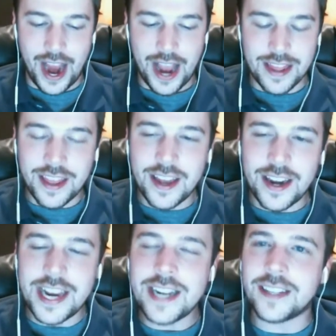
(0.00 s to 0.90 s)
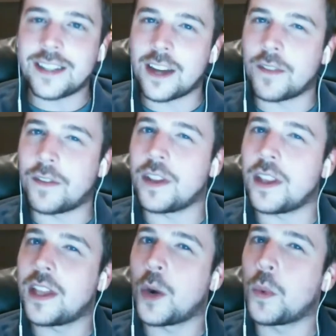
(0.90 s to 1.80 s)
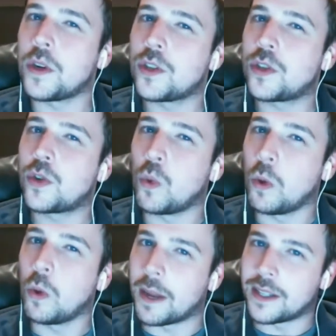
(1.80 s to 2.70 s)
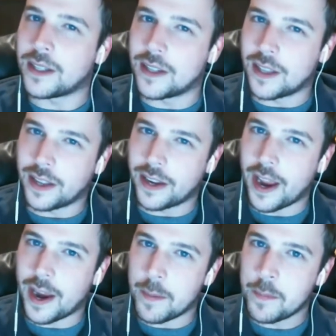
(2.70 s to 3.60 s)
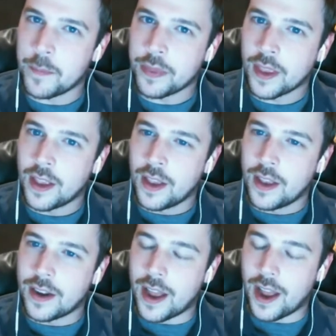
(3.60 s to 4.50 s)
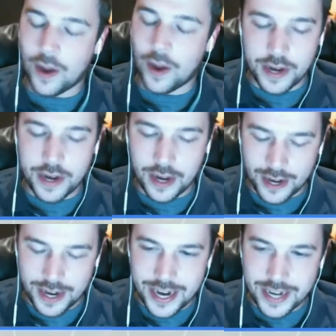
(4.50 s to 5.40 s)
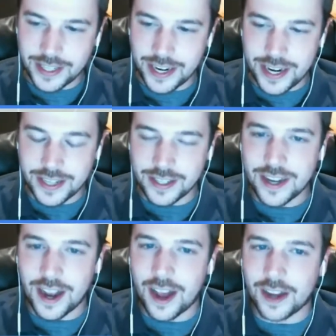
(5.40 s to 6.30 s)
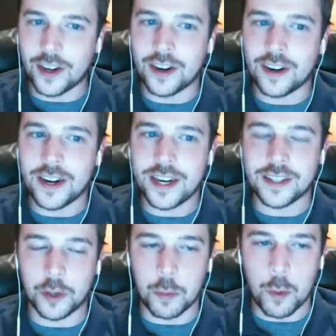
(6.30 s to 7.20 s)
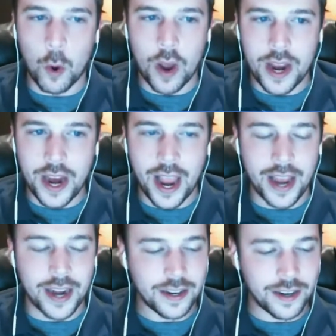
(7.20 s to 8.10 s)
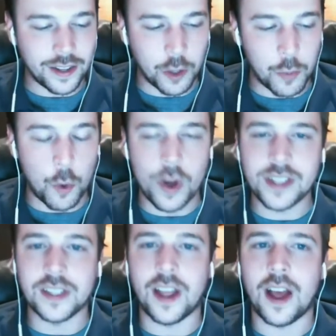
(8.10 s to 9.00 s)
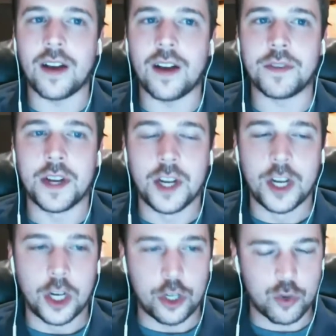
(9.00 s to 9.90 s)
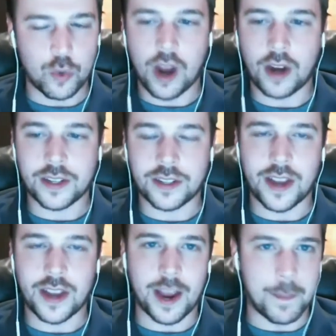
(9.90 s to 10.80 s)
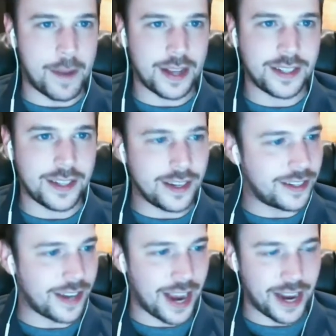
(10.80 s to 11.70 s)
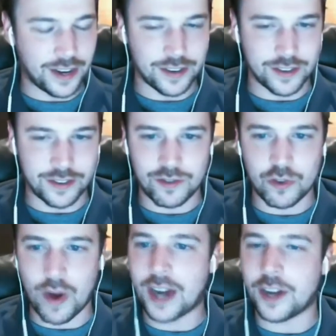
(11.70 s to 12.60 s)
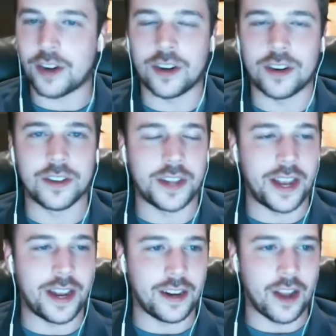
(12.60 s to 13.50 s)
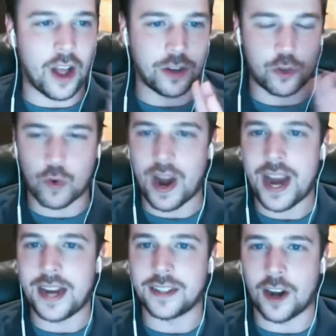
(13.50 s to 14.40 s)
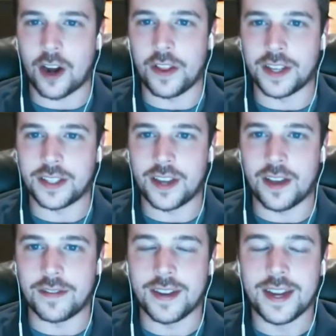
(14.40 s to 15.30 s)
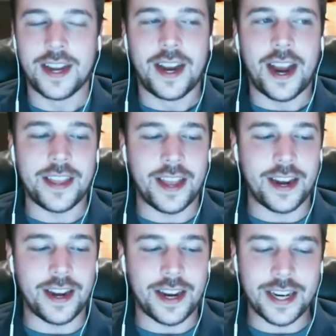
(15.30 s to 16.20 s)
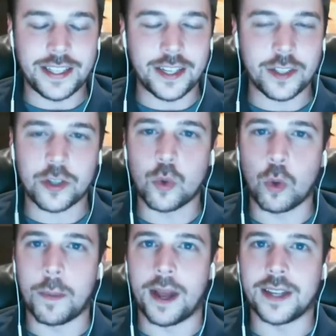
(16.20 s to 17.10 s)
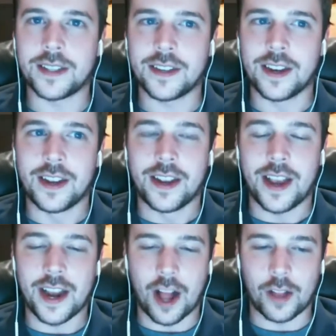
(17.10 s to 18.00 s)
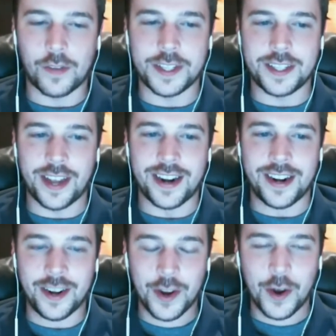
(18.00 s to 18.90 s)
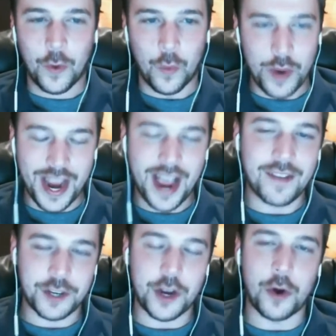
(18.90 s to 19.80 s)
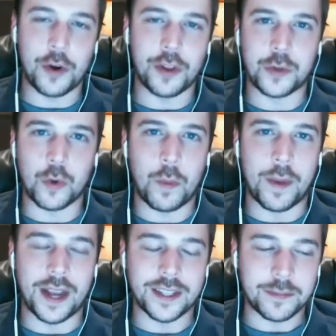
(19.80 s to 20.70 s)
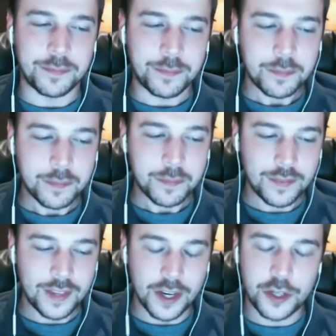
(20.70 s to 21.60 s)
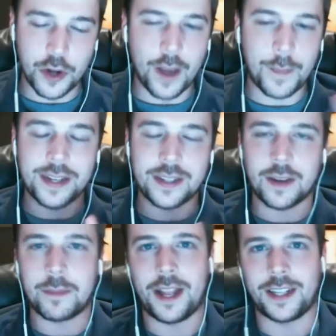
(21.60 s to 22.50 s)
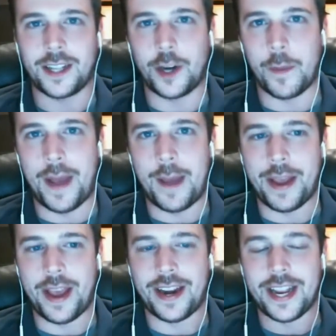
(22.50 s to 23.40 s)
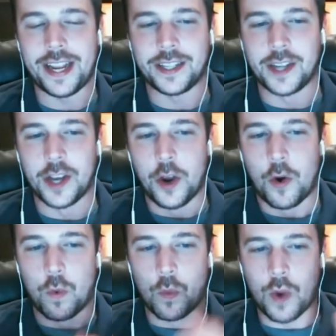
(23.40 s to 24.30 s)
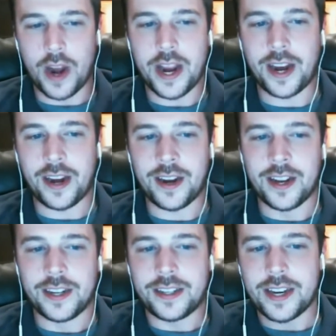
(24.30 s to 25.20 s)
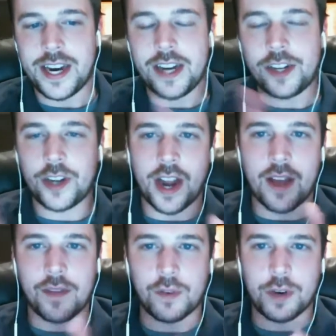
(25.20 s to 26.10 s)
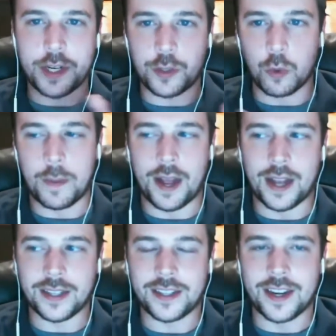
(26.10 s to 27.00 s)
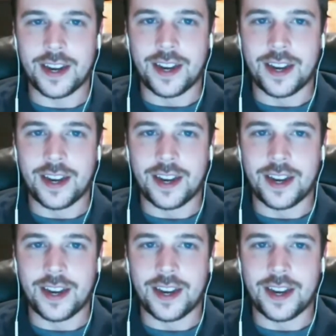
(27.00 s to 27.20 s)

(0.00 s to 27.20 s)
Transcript: And then he discovered that there were school buses in the game. Okay. Now, he's a toddler. He's a little boy, and little boys love trucks and buses and tractors and trains and all of this stuff. And then he sees a school bus, and all of a sudden we have to go to the school bus. So now my son playing Lego Batman is running to each and every school bus,